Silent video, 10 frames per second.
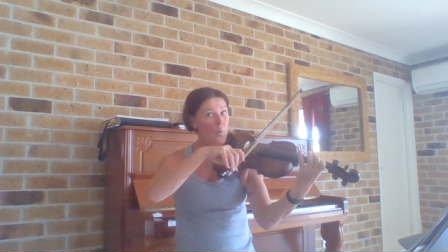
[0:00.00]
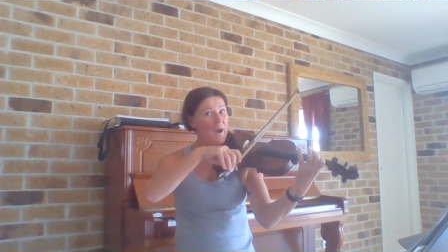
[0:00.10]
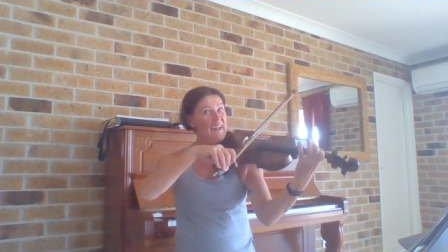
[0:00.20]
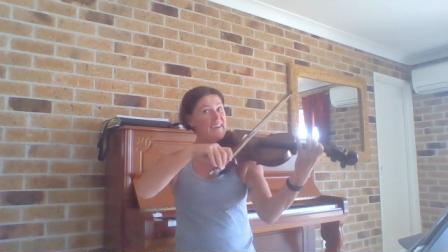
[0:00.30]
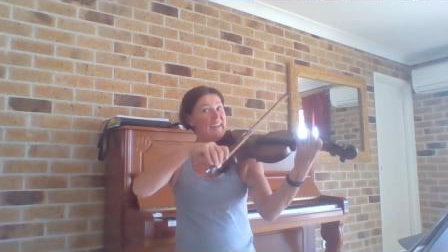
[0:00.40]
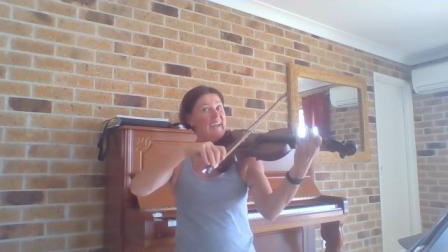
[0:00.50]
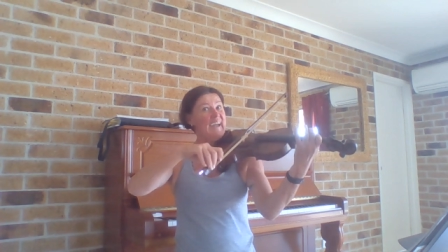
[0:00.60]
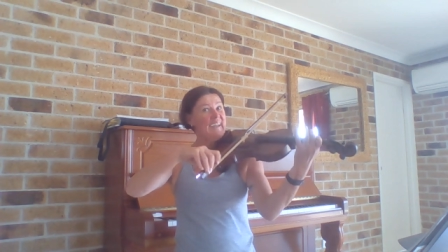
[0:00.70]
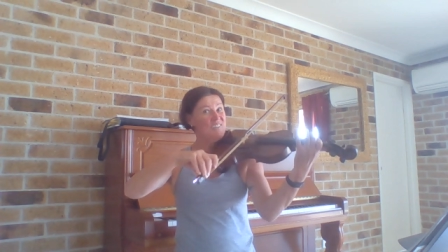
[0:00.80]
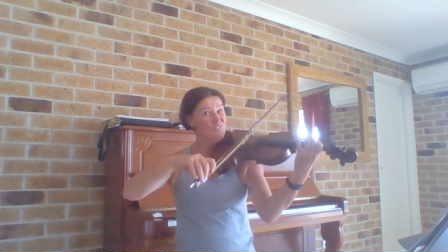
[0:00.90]
One
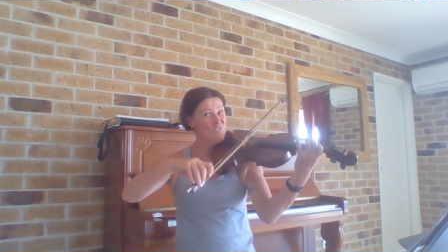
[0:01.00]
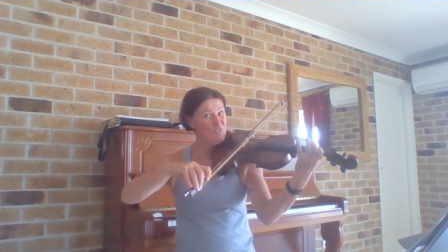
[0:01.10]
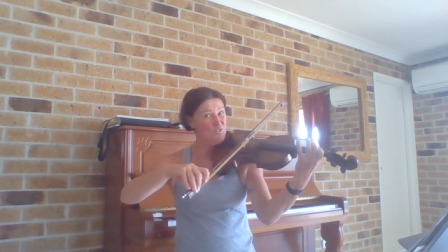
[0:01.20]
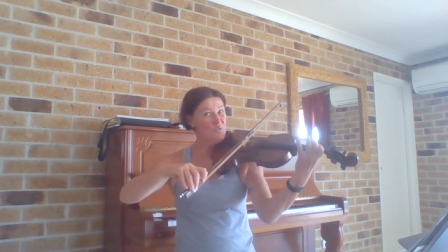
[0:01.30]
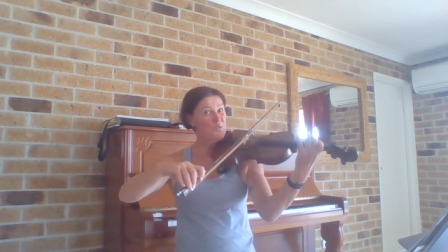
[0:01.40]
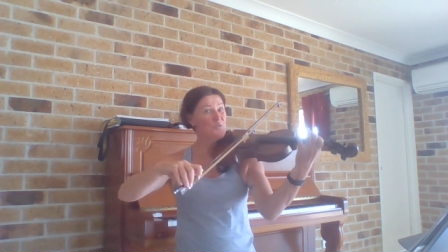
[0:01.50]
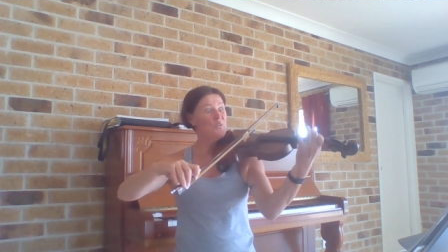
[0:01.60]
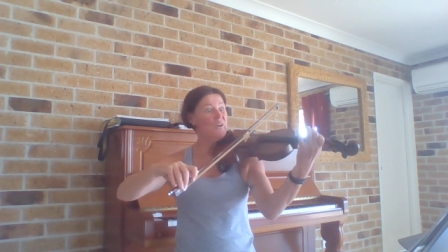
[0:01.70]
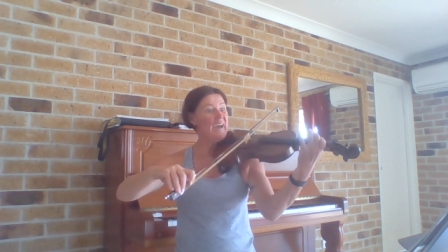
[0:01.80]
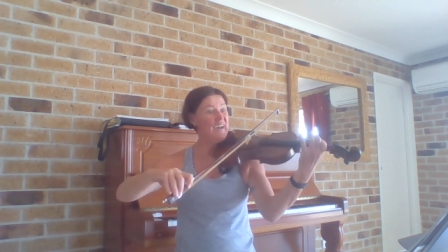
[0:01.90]
and two
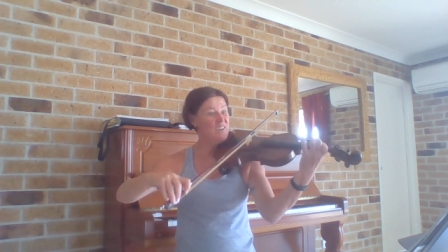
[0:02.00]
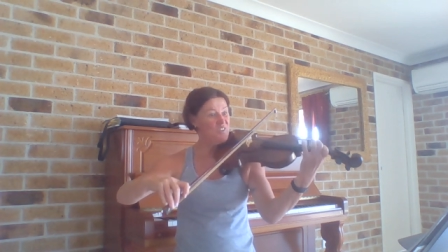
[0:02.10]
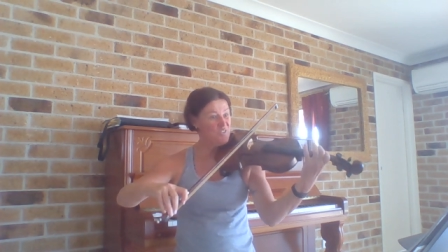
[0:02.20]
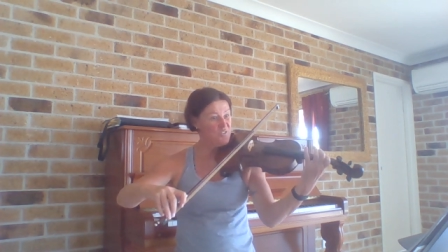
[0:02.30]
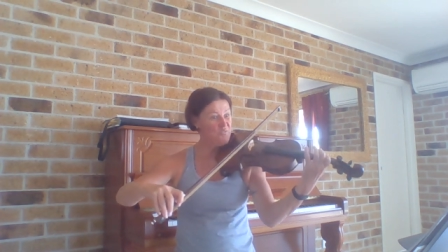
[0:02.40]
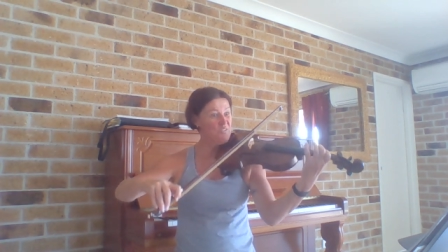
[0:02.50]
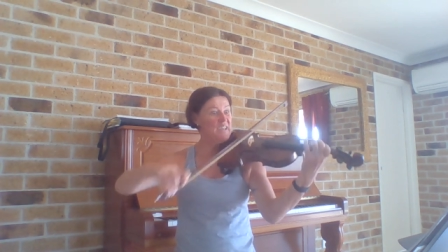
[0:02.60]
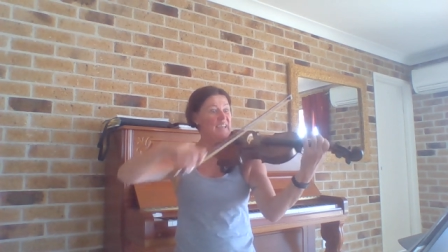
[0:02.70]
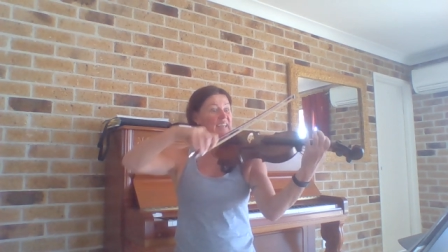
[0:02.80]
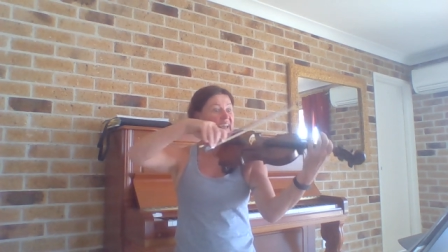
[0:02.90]
and
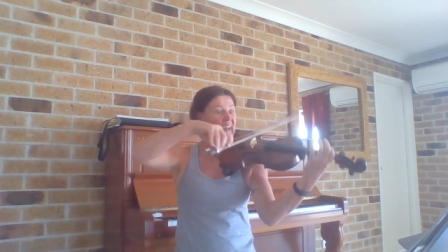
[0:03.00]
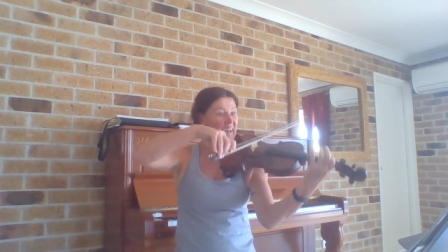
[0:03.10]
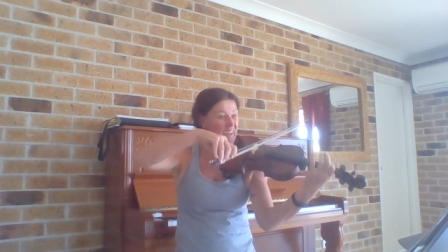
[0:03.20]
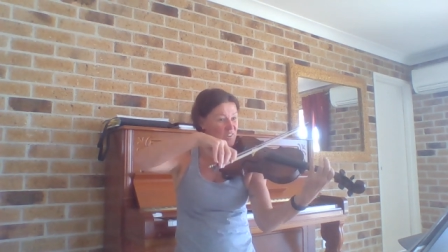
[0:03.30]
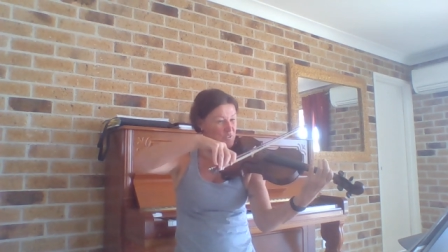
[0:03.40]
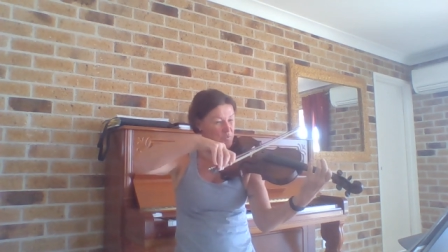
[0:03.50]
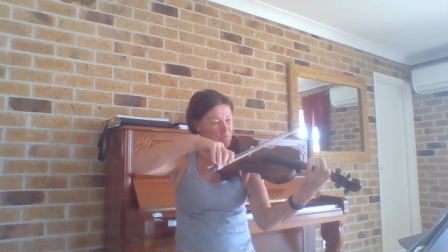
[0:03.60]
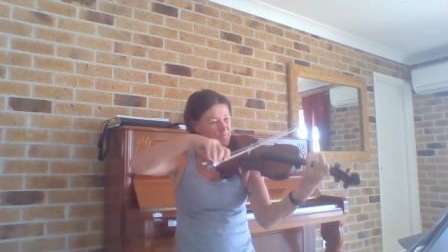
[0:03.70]
three and